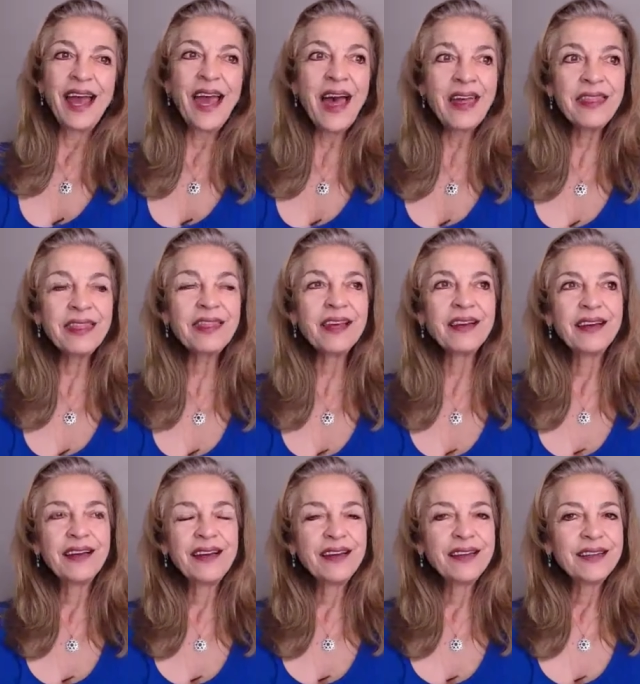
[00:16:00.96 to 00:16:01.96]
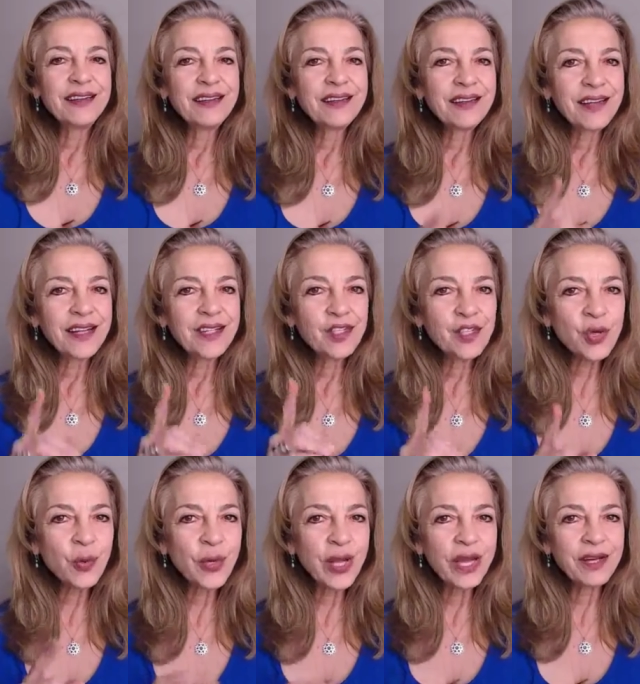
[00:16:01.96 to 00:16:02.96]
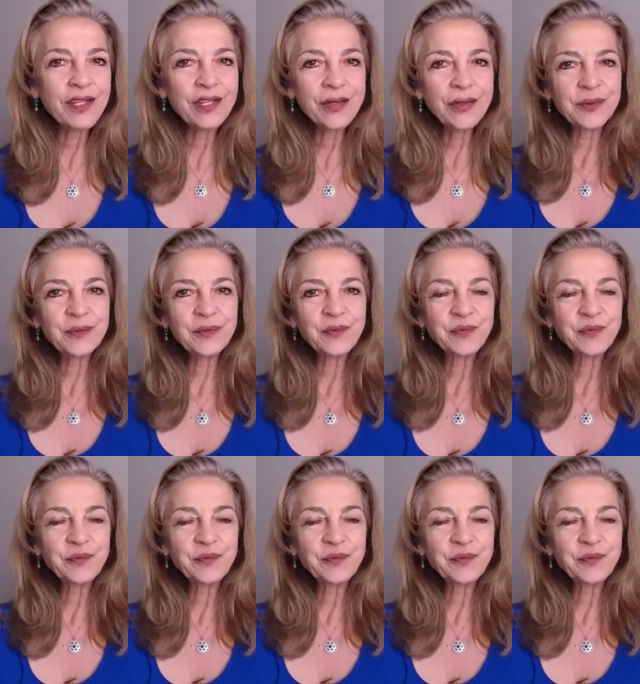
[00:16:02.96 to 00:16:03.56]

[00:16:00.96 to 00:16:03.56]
And and so can you.